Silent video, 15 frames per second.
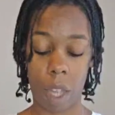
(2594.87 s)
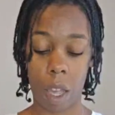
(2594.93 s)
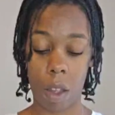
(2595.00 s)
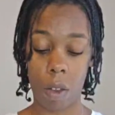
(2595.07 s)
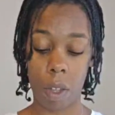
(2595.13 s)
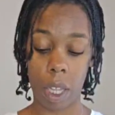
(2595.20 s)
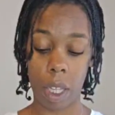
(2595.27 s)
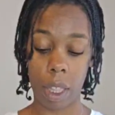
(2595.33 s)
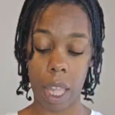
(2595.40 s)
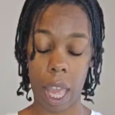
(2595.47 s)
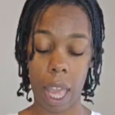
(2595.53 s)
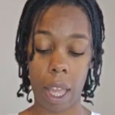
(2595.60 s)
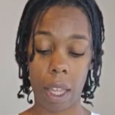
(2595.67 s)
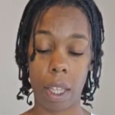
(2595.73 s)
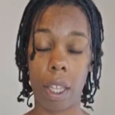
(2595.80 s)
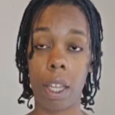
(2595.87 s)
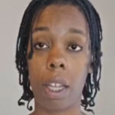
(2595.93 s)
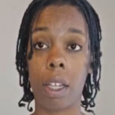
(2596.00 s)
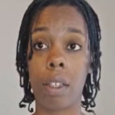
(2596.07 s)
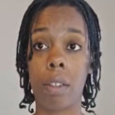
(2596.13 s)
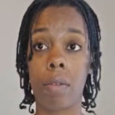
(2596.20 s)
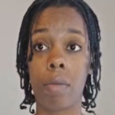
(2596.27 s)
I
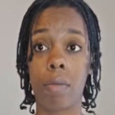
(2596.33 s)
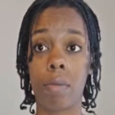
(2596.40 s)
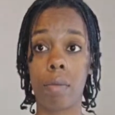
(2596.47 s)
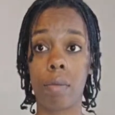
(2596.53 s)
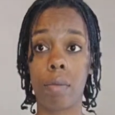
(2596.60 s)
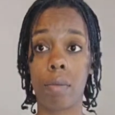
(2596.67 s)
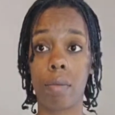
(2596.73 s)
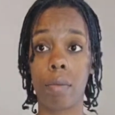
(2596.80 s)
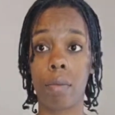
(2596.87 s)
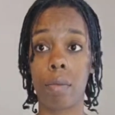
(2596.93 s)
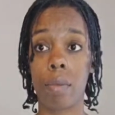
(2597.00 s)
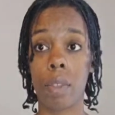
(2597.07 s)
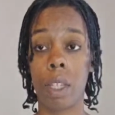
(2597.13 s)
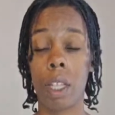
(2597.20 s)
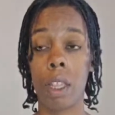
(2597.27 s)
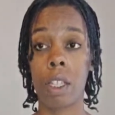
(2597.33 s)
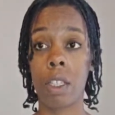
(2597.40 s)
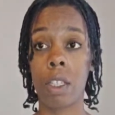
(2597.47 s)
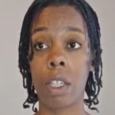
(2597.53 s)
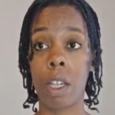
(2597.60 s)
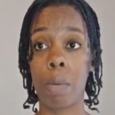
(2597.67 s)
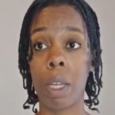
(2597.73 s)
don't get that.
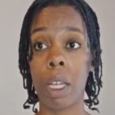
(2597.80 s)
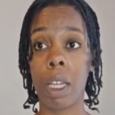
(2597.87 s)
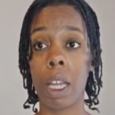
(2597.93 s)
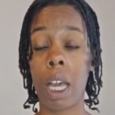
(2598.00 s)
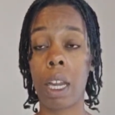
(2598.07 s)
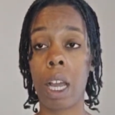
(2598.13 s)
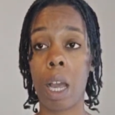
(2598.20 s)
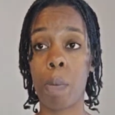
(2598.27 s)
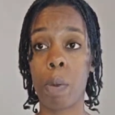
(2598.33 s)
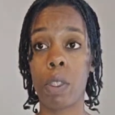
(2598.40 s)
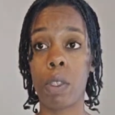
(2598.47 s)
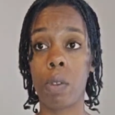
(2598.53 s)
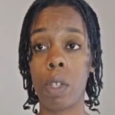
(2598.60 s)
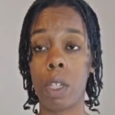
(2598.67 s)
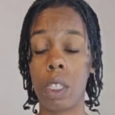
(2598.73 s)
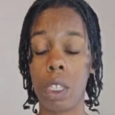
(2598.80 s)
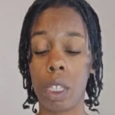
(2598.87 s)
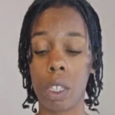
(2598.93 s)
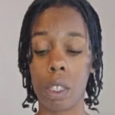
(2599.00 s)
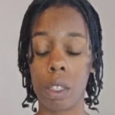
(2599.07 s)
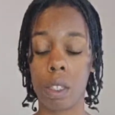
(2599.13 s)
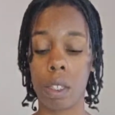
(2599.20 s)
Yeah. There's going to be a lot of
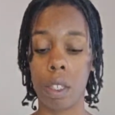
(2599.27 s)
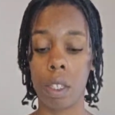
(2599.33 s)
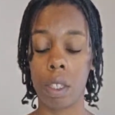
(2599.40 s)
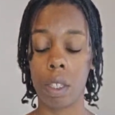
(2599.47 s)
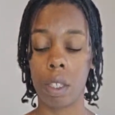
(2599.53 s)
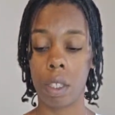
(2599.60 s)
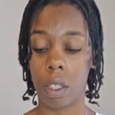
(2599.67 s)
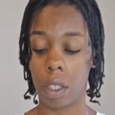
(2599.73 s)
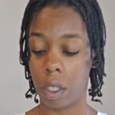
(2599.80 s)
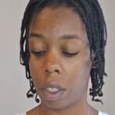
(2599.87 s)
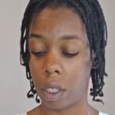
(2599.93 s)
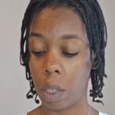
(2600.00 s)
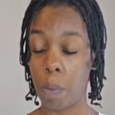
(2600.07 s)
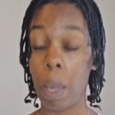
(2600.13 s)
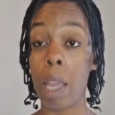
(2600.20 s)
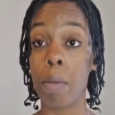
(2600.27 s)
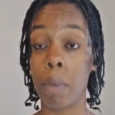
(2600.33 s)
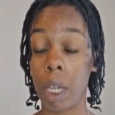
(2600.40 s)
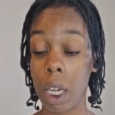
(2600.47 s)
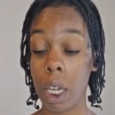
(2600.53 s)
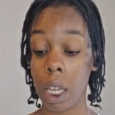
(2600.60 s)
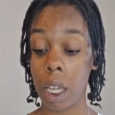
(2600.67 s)
opportunities here
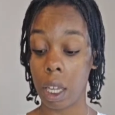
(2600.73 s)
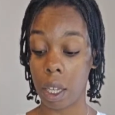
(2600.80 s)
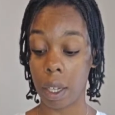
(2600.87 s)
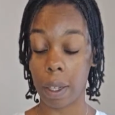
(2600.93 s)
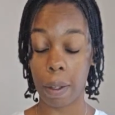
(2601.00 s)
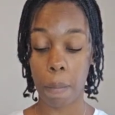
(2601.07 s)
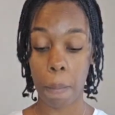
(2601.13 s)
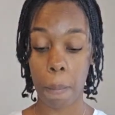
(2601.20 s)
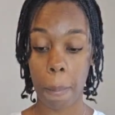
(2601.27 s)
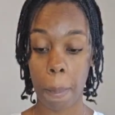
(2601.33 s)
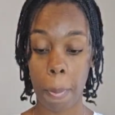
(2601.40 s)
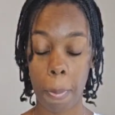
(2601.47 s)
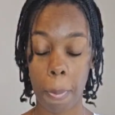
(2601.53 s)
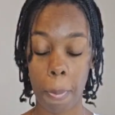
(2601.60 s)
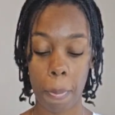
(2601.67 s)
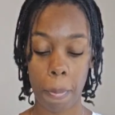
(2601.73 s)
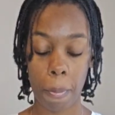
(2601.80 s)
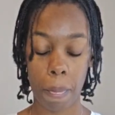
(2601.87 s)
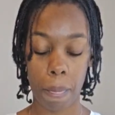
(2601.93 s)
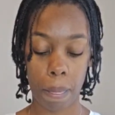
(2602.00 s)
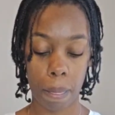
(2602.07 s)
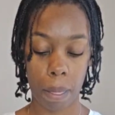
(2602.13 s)
to make money here.
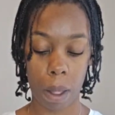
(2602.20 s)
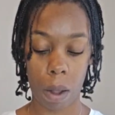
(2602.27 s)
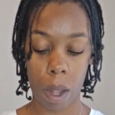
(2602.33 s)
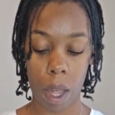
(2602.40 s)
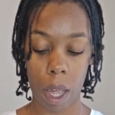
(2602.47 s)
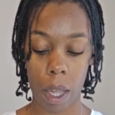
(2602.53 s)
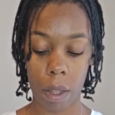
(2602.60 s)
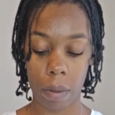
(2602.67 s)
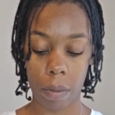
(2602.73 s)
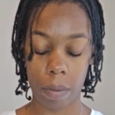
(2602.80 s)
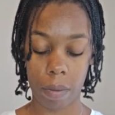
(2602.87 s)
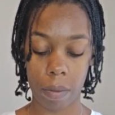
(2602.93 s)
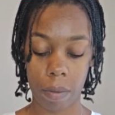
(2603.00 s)
Okay?